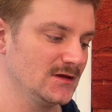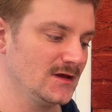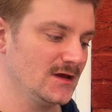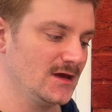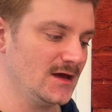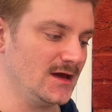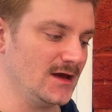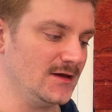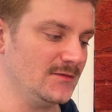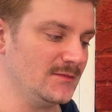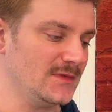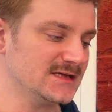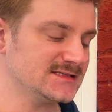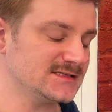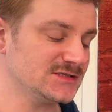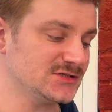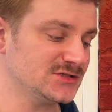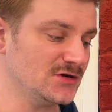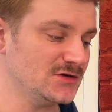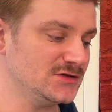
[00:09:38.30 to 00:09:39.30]
As I
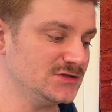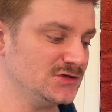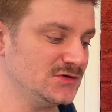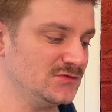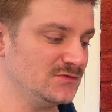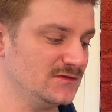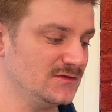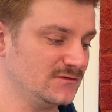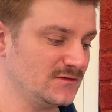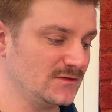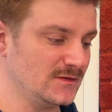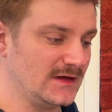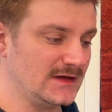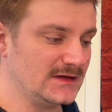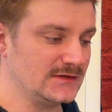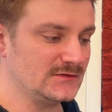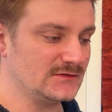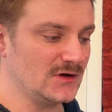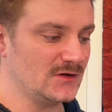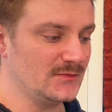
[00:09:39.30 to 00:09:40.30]
showed you,
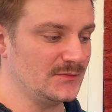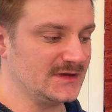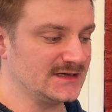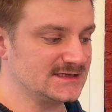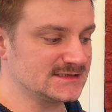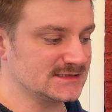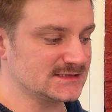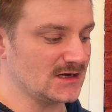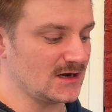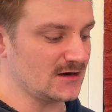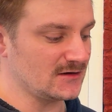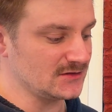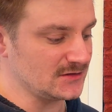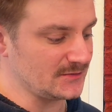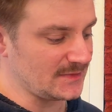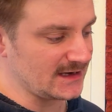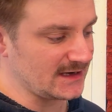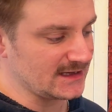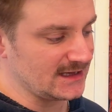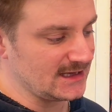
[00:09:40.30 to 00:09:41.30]
we've got a big scar at the
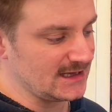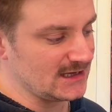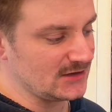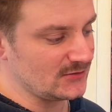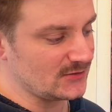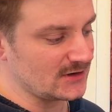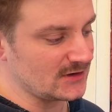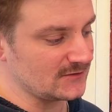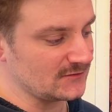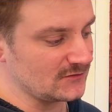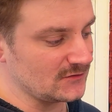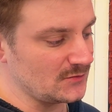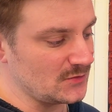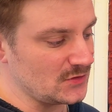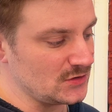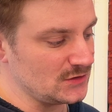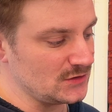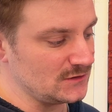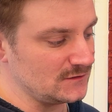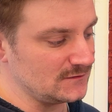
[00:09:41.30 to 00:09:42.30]
back here where I've
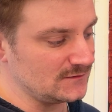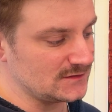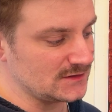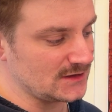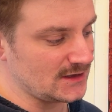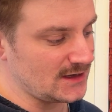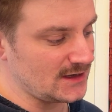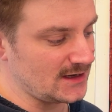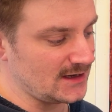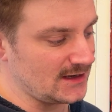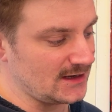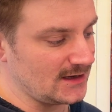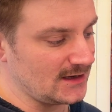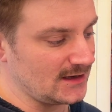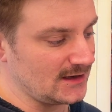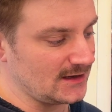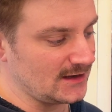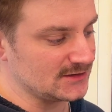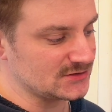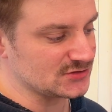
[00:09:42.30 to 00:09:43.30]
removed
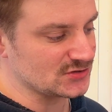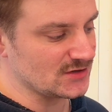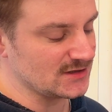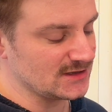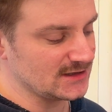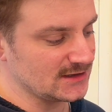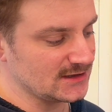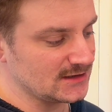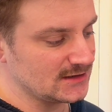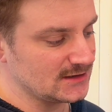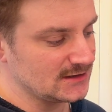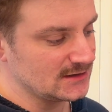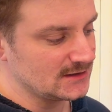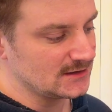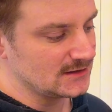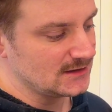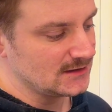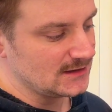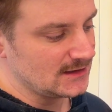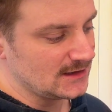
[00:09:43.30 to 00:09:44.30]
a trunk,
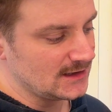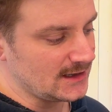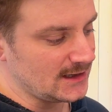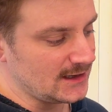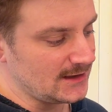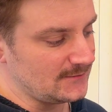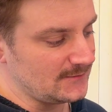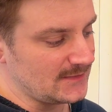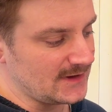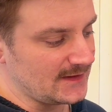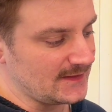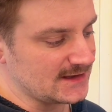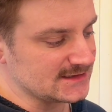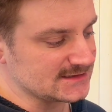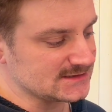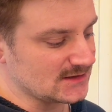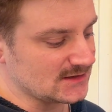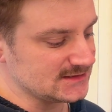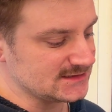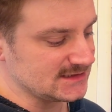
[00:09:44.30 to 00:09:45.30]
and that's
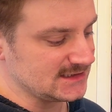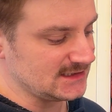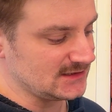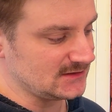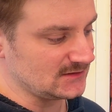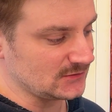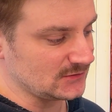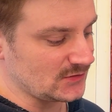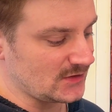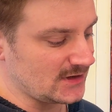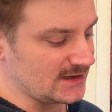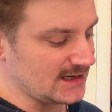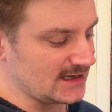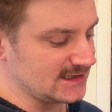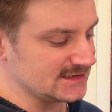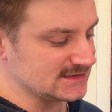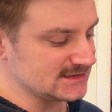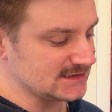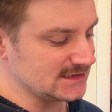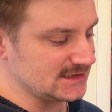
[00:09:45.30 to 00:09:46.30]
starting to heal quite
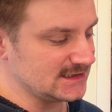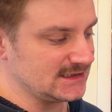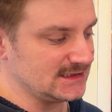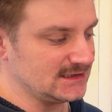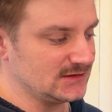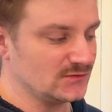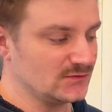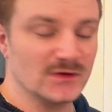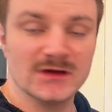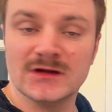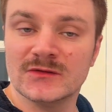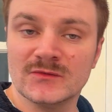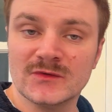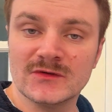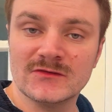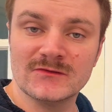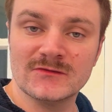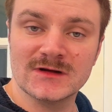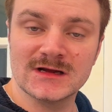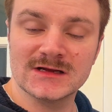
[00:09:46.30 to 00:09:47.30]
nicely.
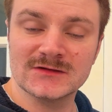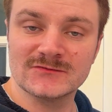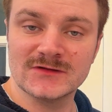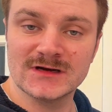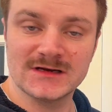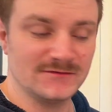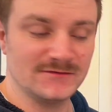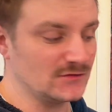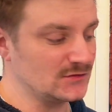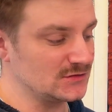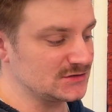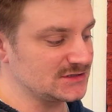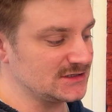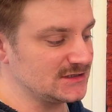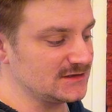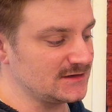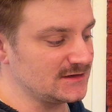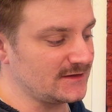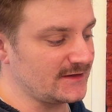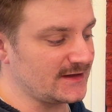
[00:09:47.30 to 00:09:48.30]
We're really
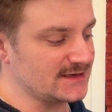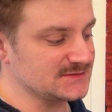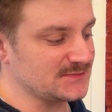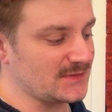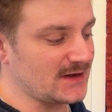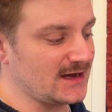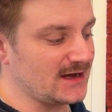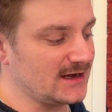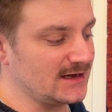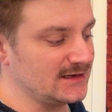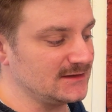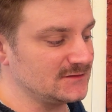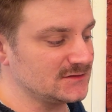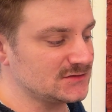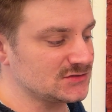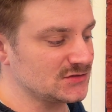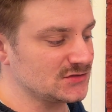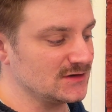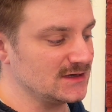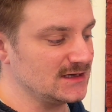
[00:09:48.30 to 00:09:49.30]
fortunate that that's behind the
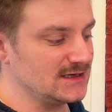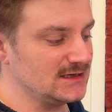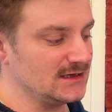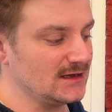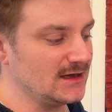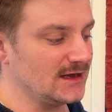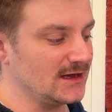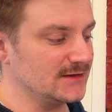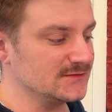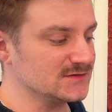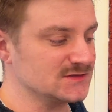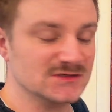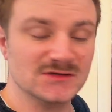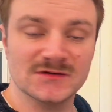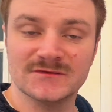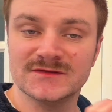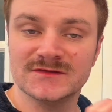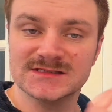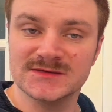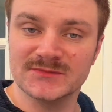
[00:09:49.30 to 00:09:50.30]
tree, so it's
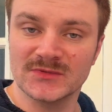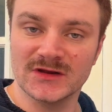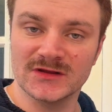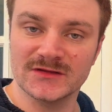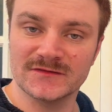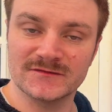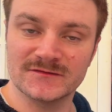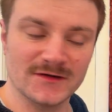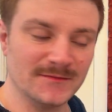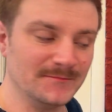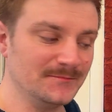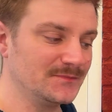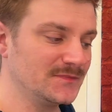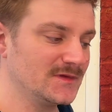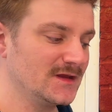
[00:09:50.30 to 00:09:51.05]
not visible at the front.